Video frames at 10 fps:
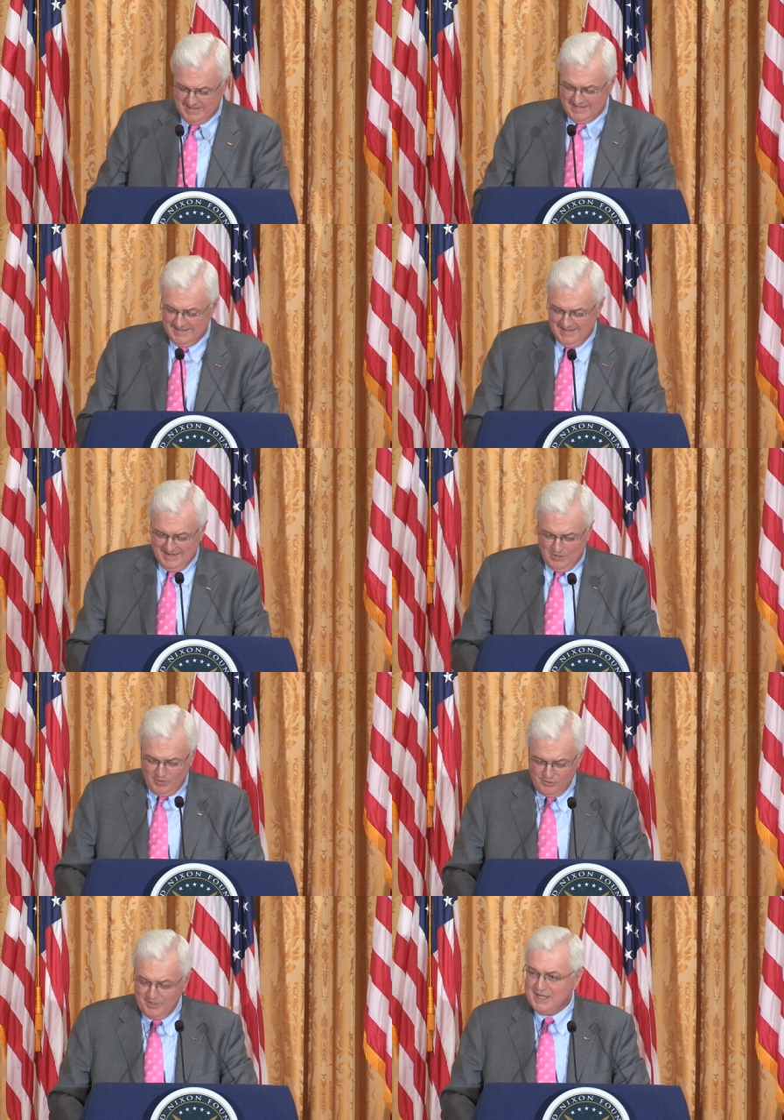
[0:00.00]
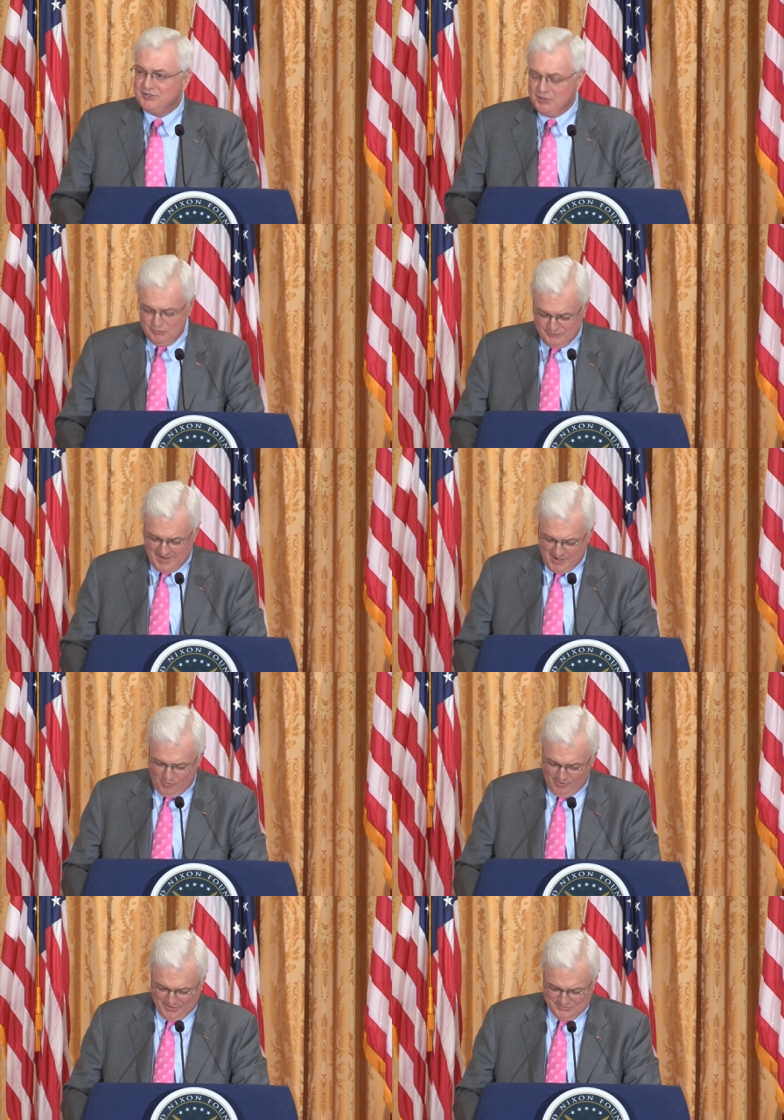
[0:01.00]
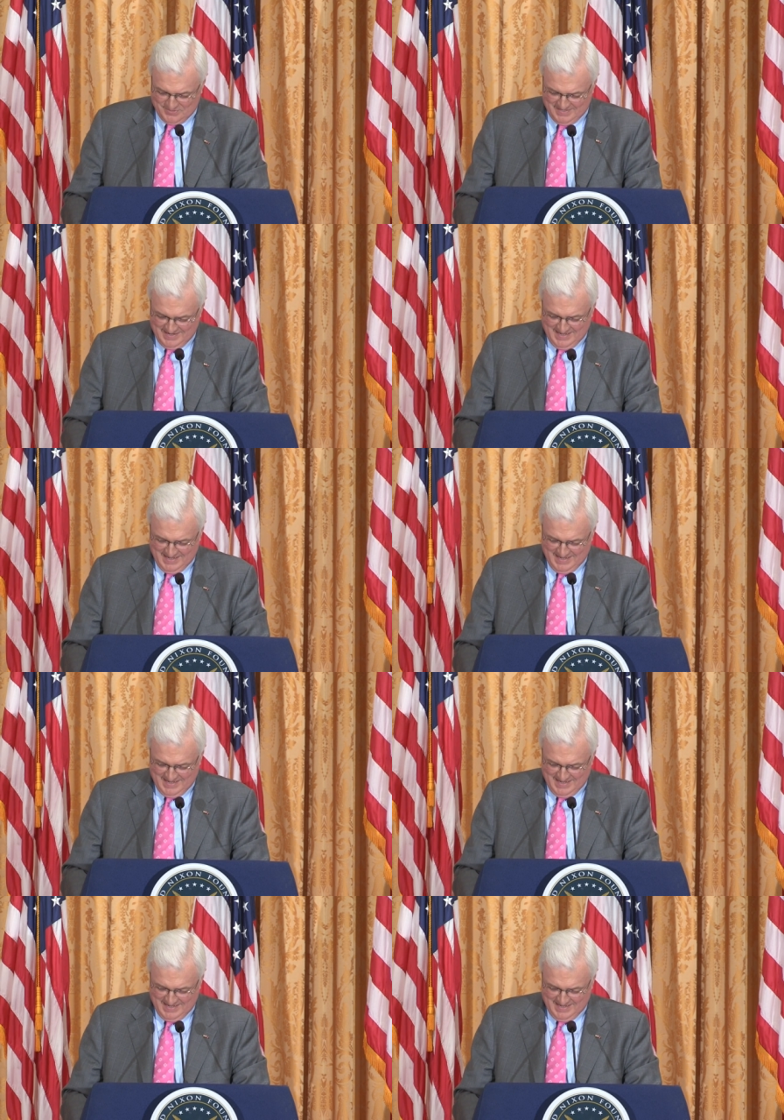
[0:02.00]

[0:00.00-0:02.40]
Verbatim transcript: Uh, we're going to get you those fireworks.